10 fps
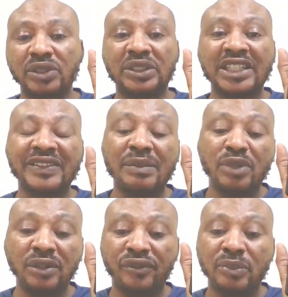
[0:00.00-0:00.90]
So transfer
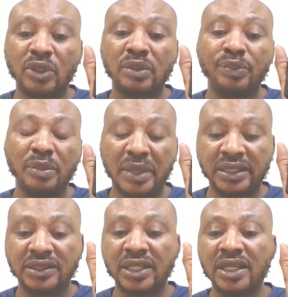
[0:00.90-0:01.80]
money from Google
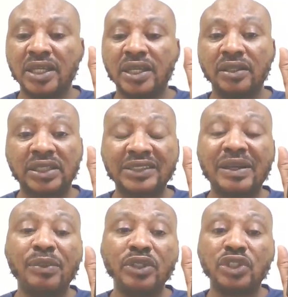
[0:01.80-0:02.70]
Payment,
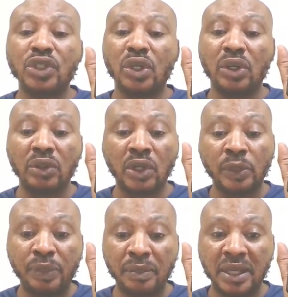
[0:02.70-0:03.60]
transfer money to your
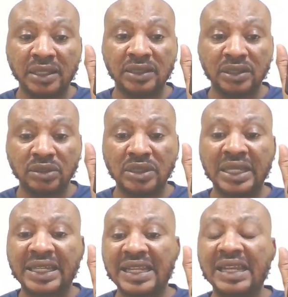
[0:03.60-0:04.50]
Google Payment. Then
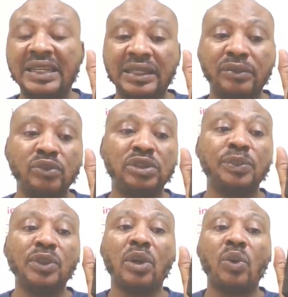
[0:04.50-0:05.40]
you cannot link which
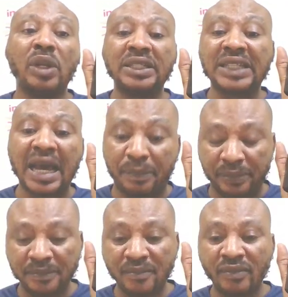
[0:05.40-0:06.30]
should be your wallet app.
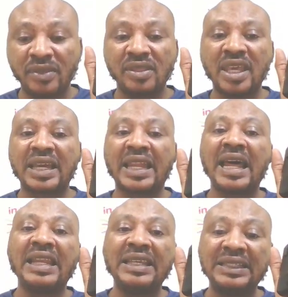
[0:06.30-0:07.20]
Then you
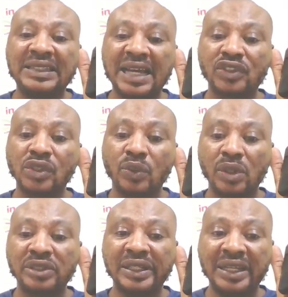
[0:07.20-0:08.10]
cannot link that to
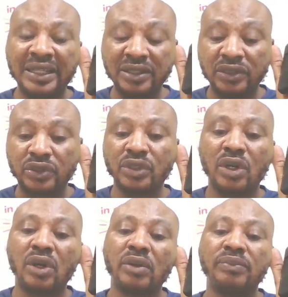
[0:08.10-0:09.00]
your link it to
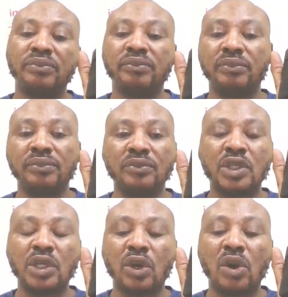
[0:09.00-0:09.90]

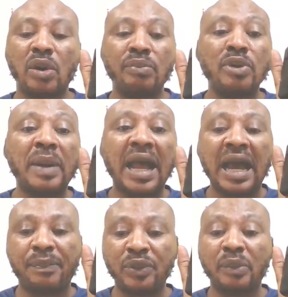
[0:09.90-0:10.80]
your mobile
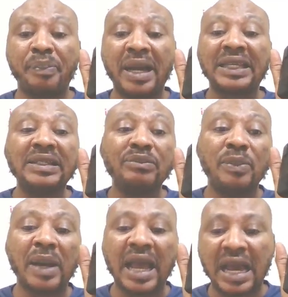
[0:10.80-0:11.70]
app, your banking
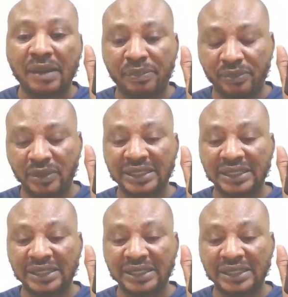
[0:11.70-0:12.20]
mobile app.